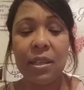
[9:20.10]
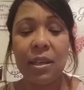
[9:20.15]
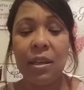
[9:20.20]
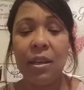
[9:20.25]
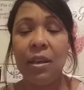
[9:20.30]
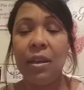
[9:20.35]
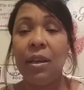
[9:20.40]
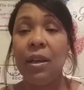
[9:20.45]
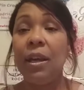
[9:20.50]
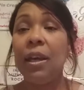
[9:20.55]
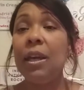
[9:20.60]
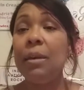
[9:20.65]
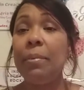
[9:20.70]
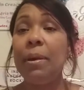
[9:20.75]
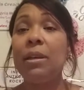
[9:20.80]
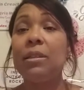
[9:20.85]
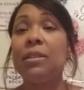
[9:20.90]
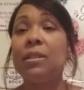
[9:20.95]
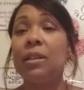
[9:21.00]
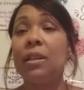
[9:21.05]

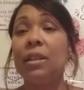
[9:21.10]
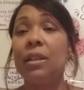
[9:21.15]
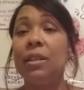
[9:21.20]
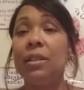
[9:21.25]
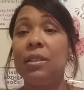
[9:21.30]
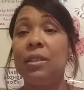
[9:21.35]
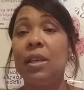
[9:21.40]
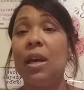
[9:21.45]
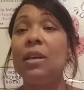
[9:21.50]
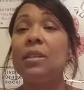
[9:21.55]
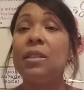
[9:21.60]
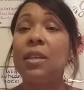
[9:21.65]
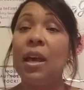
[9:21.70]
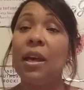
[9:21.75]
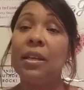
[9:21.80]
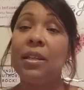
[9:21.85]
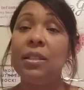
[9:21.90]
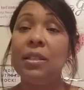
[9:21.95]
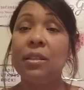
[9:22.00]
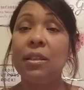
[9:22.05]
basically says that he's
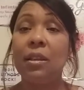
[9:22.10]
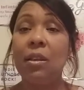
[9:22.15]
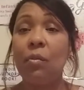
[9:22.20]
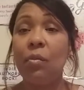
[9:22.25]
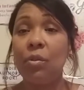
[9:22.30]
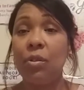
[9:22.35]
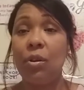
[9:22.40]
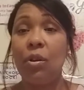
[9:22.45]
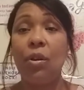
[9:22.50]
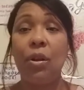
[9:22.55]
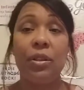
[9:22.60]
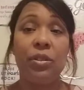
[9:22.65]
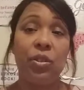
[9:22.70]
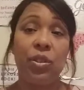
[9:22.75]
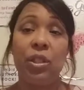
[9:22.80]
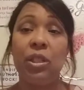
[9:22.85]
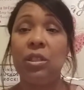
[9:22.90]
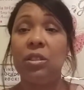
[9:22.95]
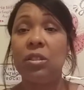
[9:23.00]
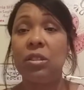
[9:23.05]
in love with her and she needs to
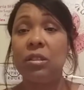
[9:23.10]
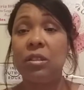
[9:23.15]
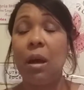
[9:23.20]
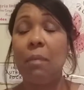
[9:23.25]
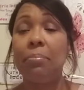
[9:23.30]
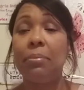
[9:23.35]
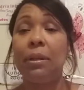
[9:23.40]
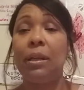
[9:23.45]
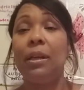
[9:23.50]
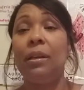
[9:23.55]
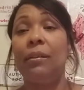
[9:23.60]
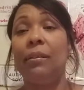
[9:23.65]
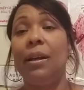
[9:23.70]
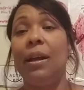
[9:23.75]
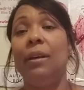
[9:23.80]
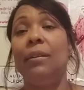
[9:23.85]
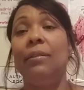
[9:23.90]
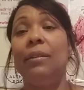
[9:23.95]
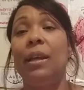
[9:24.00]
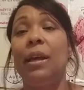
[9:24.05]
stop playing around,
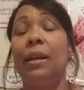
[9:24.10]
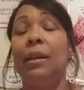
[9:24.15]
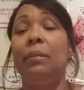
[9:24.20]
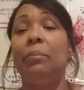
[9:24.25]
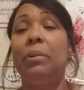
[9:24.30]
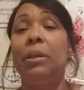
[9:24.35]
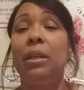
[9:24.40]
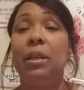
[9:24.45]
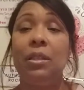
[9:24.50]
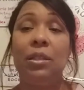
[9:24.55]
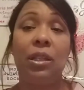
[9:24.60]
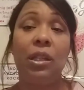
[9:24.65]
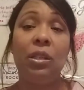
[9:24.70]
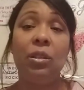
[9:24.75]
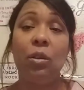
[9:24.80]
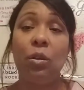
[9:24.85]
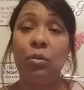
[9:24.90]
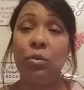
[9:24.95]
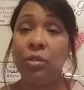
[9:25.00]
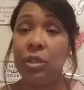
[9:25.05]
like, because he knows
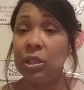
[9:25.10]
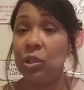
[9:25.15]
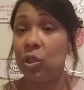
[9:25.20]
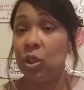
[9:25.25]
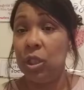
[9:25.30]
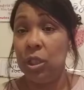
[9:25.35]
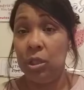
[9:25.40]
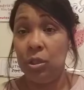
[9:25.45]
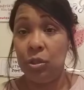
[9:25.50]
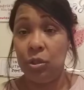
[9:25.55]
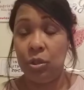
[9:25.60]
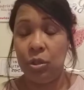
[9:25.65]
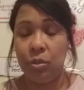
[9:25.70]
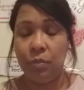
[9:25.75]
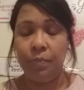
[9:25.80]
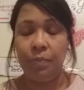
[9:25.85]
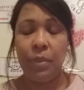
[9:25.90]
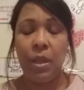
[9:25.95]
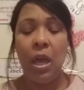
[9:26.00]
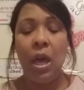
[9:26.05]
that she is too.
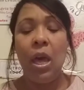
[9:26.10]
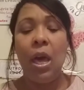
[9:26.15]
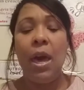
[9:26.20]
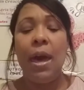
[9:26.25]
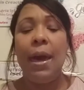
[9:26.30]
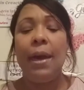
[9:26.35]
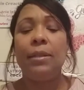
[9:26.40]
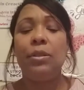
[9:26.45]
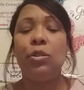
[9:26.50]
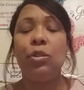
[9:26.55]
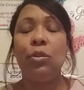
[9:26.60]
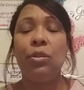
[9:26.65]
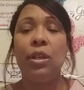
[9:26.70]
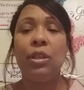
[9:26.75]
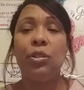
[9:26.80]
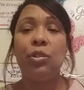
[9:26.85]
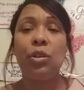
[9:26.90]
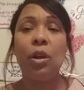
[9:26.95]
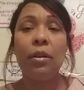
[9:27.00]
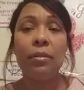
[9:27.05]
And so they
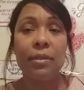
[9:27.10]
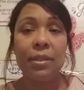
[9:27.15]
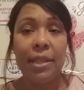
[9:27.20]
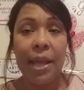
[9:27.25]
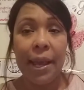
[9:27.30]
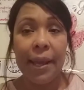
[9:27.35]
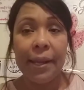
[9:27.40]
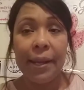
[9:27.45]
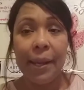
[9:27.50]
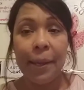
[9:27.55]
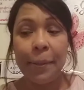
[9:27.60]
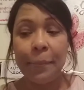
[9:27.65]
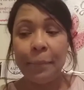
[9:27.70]
start dating.